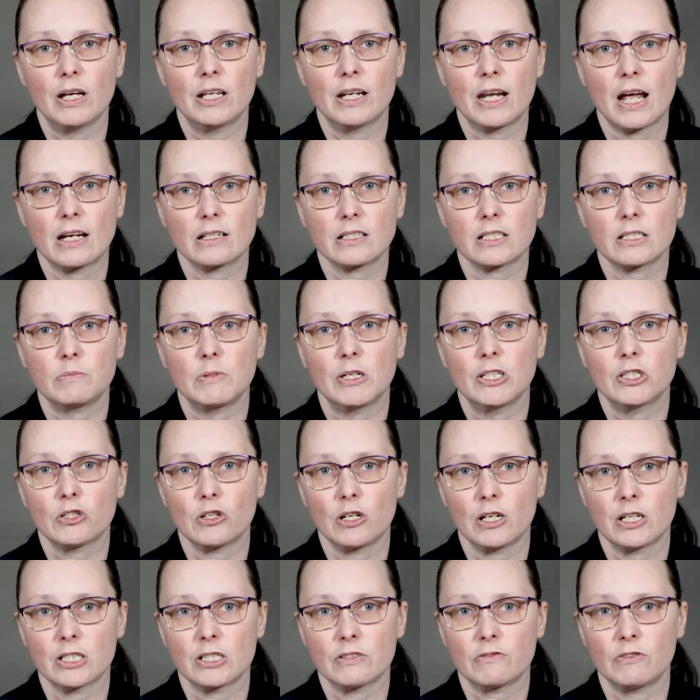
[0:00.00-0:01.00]
and ask to be
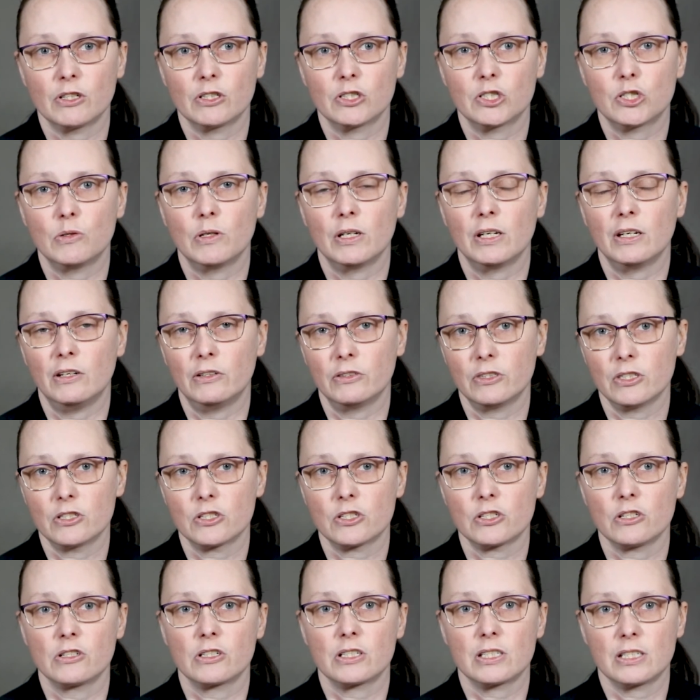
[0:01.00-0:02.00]
transferred to a health
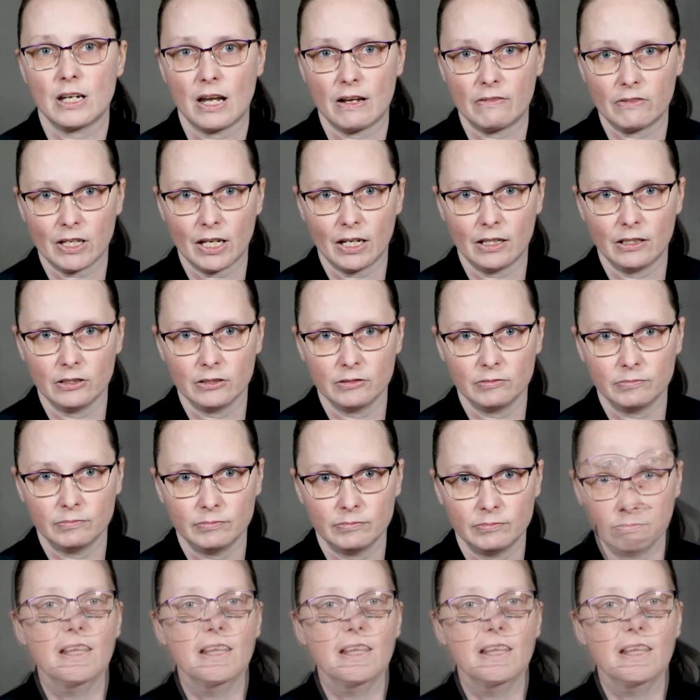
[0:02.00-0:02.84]
insurance navigator.